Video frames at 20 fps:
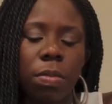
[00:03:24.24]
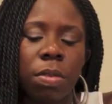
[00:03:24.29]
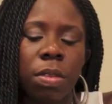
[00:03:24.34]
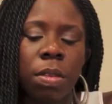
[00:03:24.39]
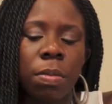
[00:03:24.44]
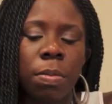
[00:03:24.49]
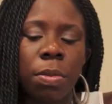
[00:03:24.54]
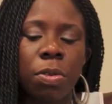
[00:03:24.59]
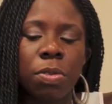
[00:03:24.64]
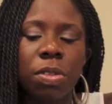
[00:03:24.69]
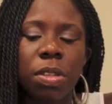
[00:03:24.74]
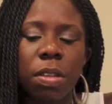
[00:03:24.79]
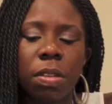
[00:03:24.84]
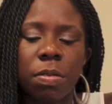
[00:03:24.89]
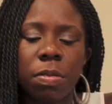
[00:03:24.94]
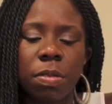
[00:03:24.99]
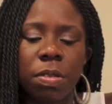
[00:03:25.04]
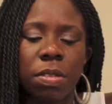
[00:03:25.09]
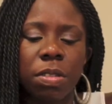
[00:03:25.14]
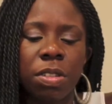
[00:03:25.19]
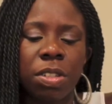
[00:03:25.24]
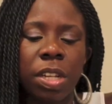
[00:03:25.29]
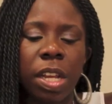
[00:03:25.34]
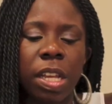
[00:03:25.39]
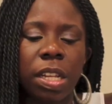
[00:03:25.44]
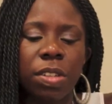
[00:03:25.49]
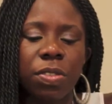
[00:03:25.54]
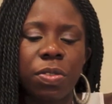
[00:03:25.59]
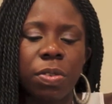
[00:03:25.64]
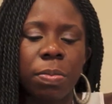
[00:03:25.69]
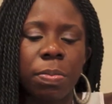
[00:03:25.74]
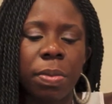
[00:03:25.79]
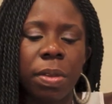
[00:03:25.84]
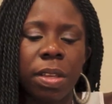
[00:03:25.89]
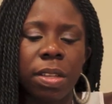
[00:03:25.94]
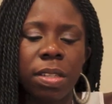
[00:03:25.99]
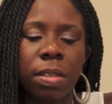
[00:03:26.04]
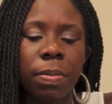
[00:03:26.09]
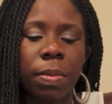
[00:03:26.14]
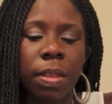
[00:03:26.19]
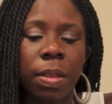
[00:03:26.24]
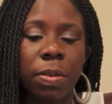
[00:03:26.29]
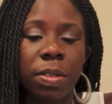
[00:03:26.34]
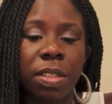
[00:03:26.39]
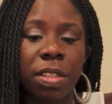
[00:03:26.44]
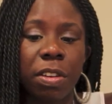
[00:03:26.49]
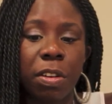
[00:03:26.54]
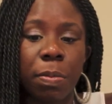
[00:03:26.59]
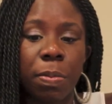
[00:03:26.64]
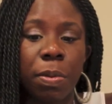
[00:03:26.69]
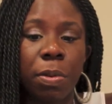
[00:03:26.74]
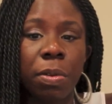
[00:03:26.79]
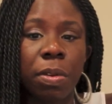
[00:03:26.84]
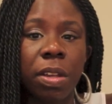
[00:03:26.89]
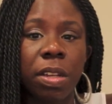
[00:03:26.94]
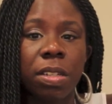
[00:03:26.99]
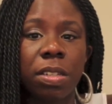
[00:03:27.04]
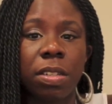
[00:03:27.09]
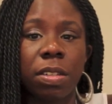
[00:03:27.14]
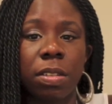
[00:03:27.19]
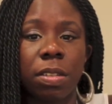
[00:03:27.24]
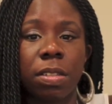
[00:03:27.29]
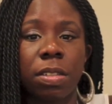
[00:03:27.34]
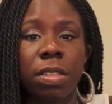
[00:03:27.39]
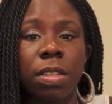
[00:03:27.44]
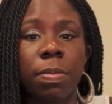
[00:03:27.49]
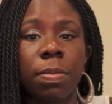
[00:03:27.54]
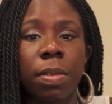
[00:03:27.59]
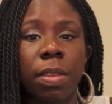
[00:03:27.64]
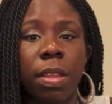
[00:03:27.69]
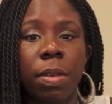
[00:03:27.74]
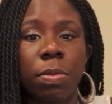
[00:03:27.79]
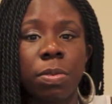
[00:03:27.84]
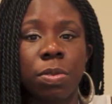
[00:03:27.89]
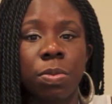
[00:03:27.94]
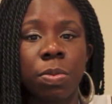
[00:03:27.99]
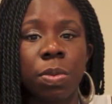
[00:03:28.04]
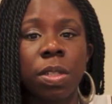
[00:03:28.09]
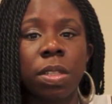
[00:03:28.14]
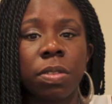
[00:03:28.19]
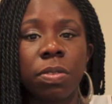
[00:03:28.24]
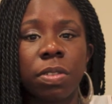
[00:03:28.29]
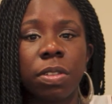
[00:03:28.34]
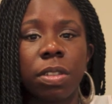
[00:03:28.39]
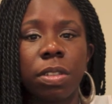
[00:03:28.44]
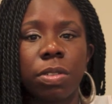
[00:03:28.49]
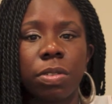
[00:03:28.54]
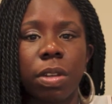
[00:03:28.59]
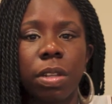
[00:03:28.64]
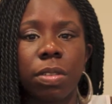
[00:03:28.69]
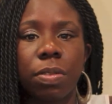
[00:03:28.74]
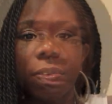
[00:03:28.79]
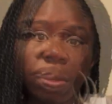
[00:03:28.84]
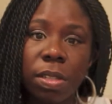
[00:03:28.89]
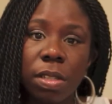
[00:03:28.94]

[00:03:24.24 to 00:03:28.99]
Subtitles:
The music changed from being something that was therapeutic to something that was really stressful.